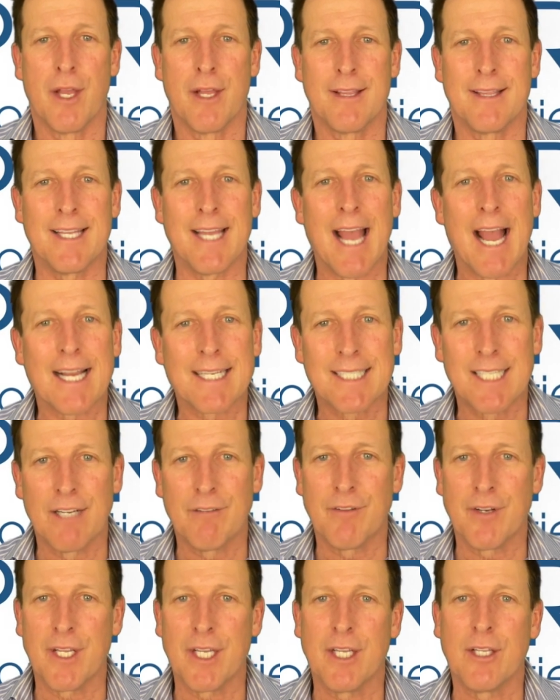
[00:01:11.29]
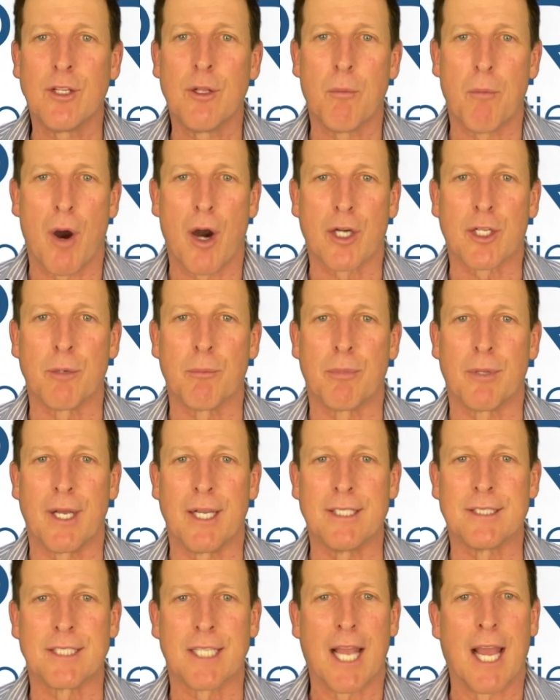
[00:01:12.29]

The activity in the marketplace